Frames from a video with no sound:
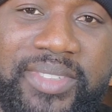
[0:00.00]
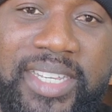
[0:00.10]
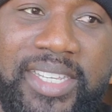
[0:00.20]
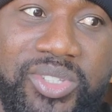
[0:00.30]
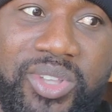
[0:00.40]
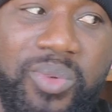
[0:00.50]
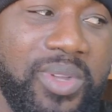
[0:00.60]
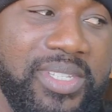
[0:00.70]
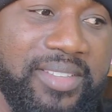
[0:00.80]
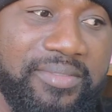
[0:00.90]
It's
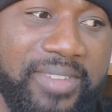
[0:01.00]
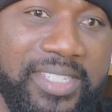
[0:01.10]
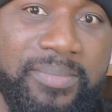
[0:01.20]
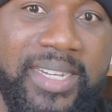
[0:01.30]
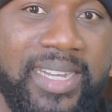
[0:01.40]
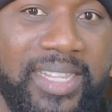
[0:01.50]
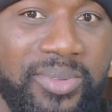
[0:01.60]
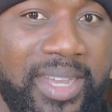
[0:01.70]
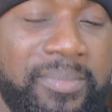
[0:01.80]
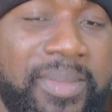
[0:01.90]
someone's investment that
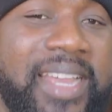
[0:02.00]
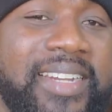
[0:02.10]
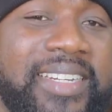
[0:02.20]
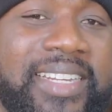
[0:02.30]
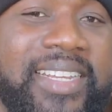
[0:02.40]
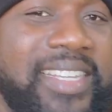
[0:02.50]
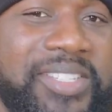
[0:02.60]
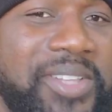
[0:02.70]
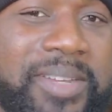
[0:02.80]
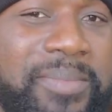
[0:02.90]
you are admiring. It's
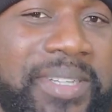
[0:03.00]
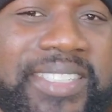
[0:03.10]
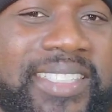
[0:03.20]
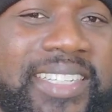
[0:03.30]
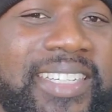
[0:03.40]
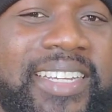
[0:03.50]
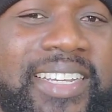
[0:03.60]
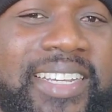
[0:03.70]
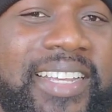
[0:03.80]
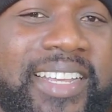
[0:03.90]
not the person.
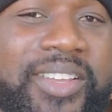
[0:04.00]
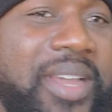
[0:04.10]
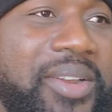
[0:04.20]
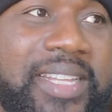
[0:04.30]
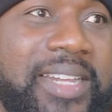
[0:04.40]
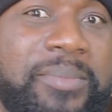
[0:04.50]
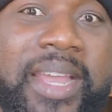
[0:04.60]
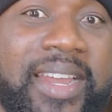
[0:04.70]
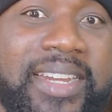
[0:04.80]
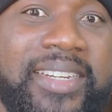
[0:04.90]
You are not
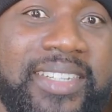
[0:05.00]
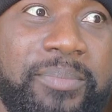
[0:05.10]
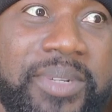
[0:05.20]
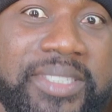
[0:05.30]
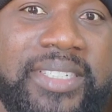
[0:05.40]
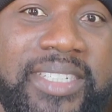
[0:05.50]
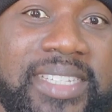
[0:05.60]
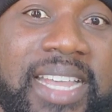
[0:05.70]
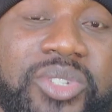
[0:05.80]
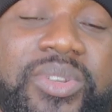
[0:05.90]
admiring the person.
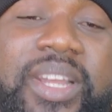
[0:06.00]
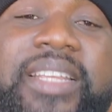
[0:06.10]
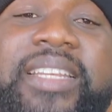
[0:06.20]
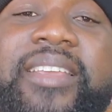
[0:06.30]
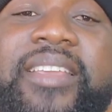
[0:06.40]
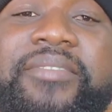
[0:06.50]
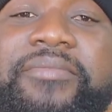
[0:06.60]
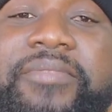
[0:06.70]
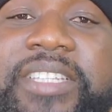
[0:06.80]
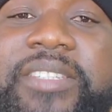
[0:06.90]
It's actually the
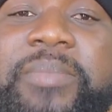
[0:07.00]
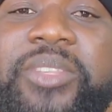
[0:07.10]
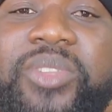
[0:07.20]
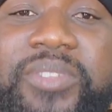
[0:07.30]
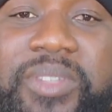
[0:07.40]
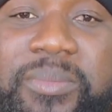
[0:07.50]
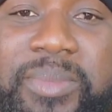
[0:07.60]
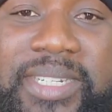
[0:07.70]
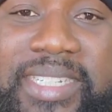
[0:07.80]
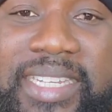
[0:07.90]
investment of
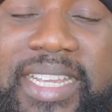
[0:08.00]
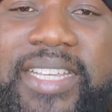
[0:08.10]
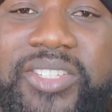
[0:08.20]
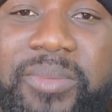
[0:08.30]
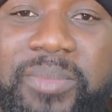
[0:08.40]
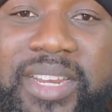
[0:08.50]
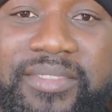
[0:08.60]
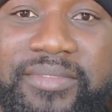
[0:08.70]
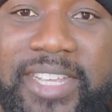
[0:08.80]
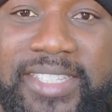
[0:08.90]
somebody. Somebody
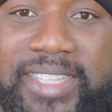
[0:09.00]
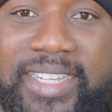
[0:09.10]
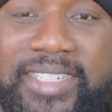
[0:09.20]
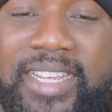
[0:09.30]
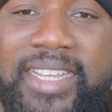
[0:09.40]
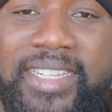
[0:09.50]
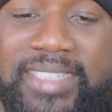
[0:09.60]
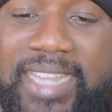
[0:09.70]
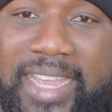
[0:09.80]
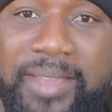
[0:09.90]
invested
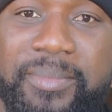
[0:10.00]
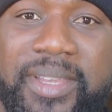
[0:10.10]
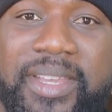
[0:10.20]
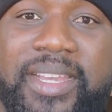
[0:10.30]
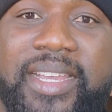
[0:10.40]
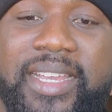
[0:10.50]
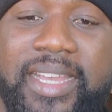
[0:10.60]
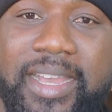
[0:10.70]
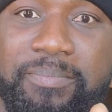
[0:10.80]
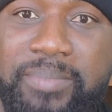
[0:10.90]
time
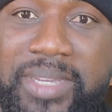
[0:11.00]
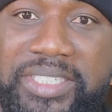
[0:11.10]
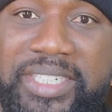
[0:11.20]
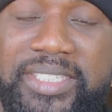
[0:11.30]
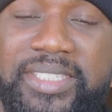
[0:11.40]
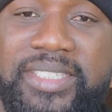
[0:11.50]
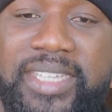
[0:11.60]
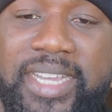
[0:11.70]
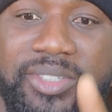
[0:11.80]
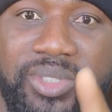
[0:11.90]
and
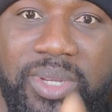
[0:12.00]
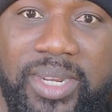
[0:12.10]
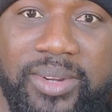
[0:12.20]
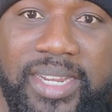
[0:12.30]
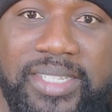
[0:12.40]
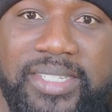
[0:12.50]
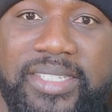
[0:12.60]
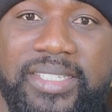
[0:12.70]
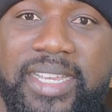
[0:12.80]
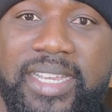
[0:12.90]
patience and
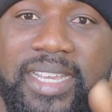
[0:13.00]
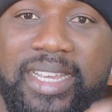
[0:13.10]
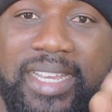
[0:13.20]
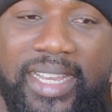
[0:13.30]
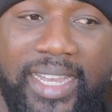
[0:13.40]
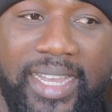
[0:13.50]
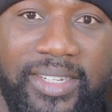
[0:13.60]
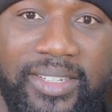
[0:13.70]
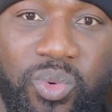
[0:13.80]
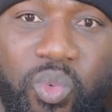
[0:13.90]
tolerance
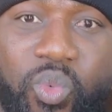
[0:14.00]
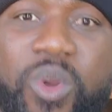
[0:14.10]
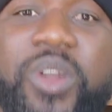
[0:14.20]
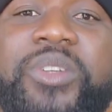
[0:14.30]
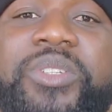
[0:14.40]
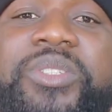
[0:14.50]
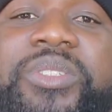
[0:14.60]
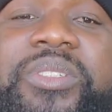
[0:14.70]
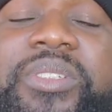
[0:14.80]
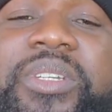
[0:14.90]
and worked